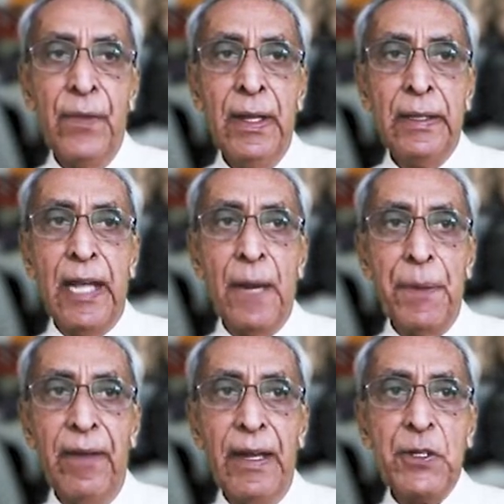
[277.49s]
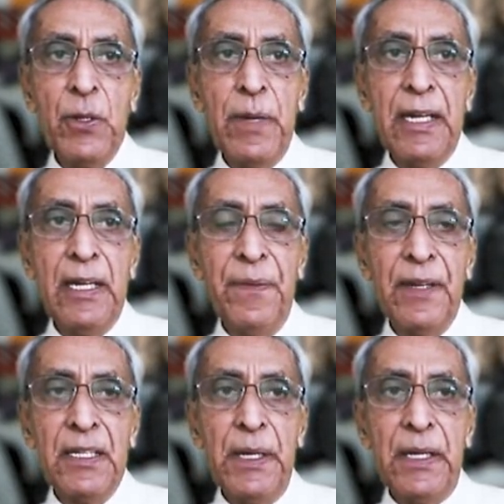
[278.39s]
There prevails to be a
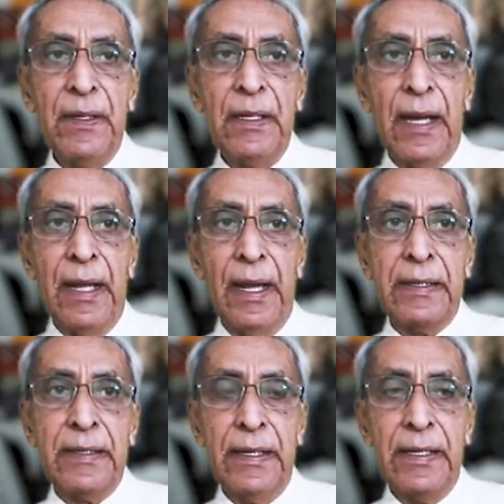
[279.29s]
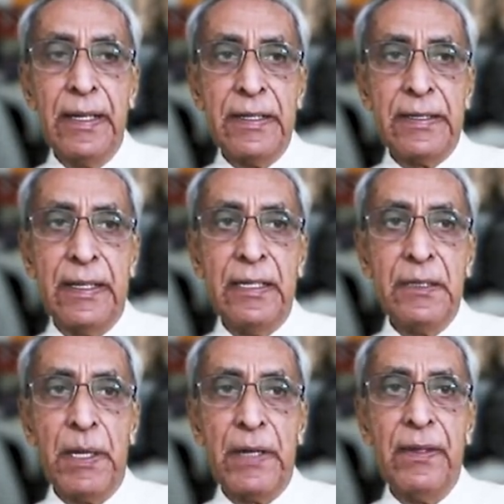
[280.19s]
difference between an interest rates
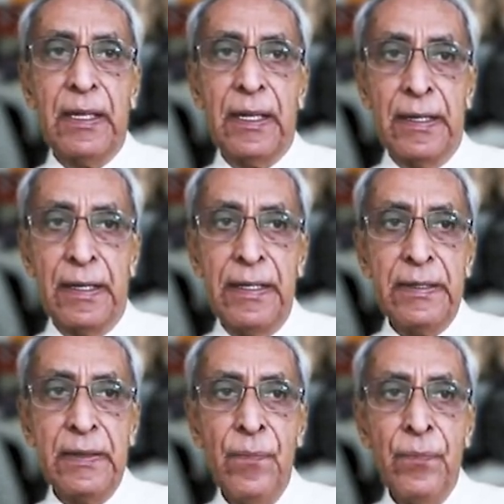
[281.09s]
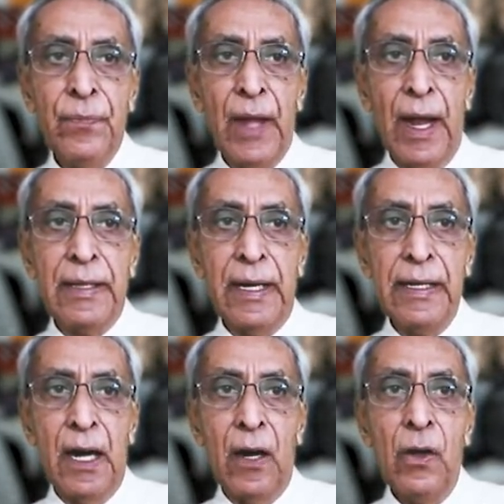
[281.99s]
between the countries, and that
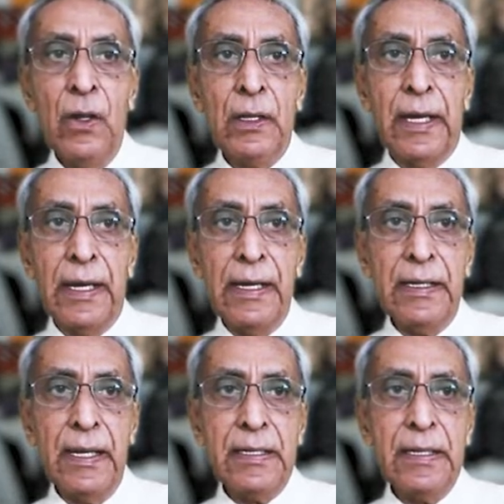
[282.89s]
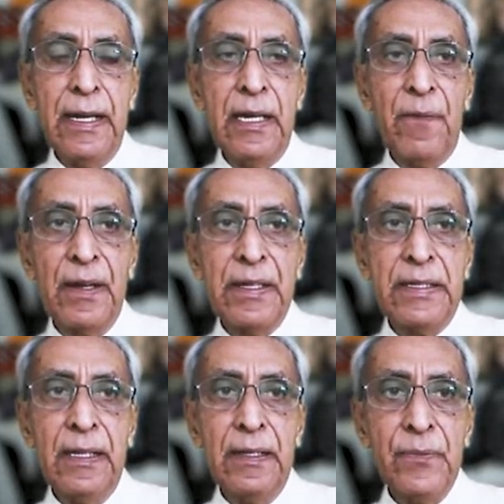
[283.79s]
is how the interest rate
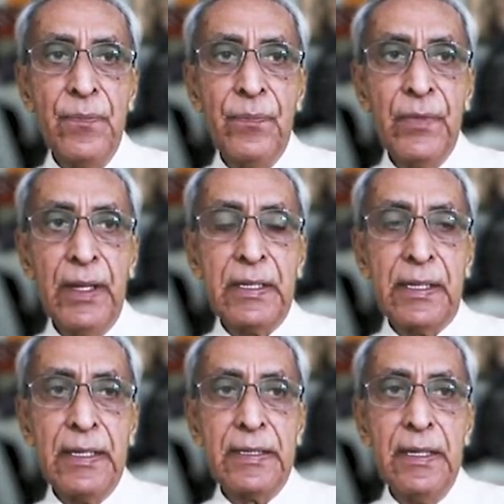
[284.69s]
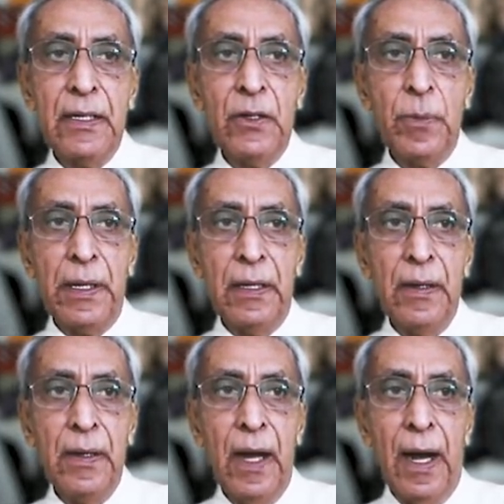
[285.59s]
differential is considered to be
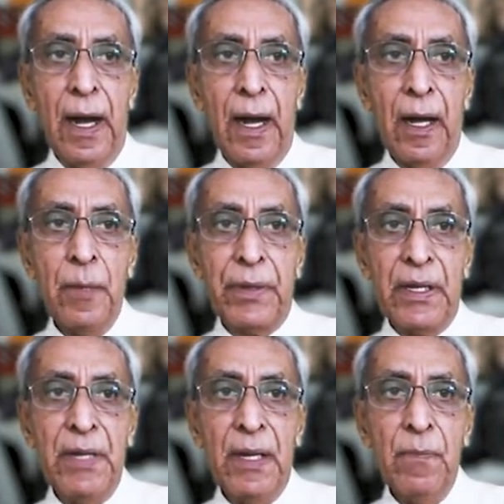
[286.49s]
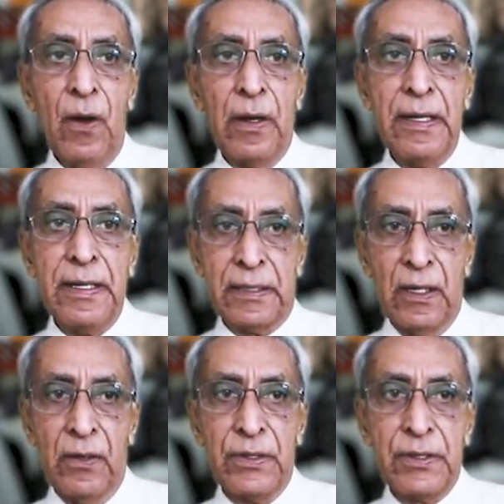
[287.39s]
a premium or a
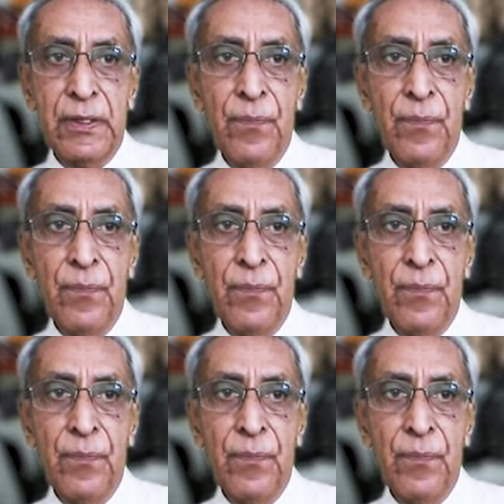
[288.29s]
discounts.